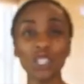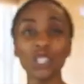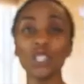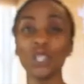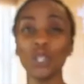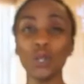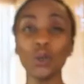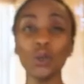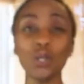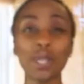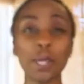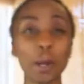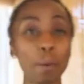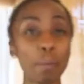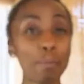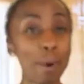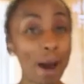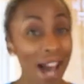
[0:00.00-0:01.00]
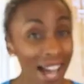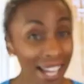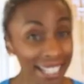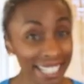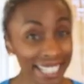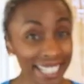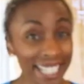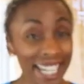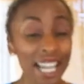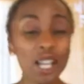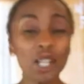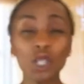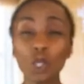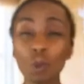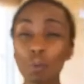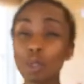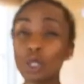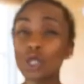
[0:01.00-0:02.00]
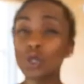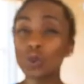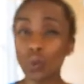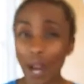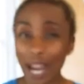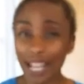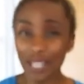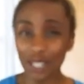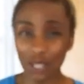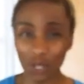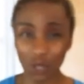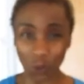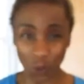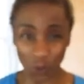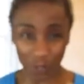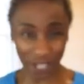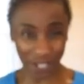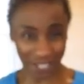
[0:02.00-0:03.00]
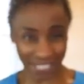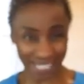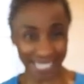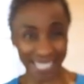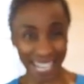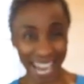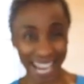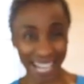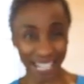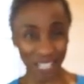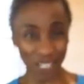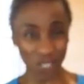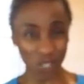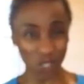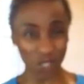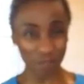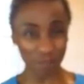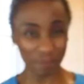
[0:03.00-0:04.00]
to use their body to portray a story on stage.